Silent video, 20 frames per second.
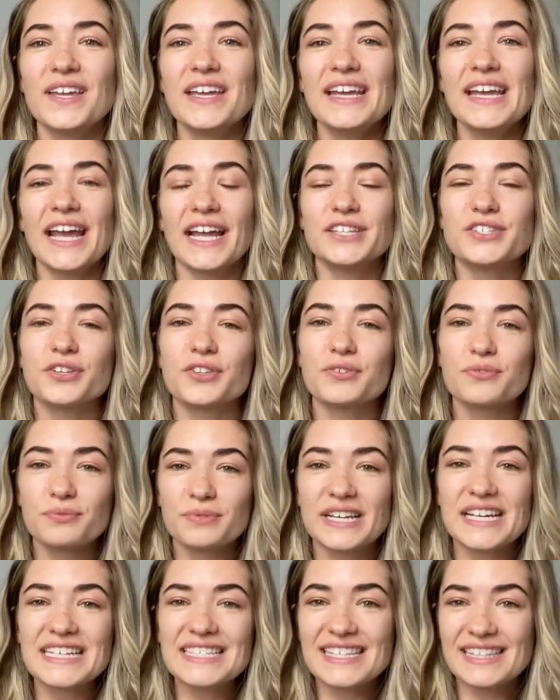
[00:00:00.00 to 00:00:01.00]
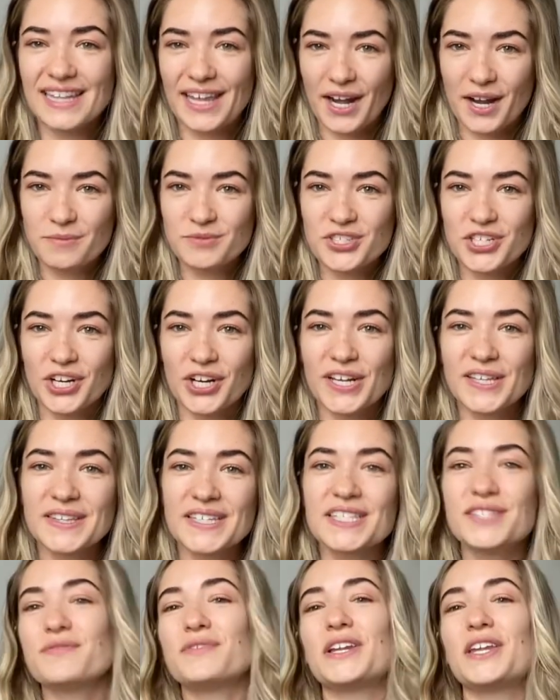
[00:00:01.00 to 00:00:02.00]
And so the reason that I'm sharing
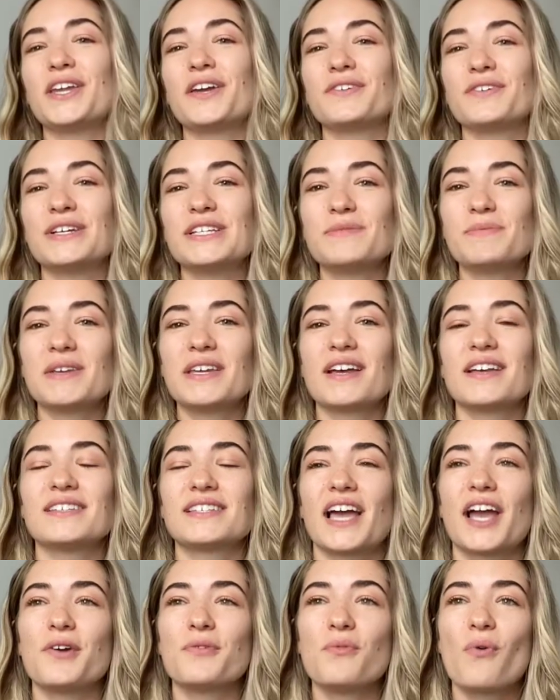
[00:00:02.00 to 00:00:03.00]
this video is because I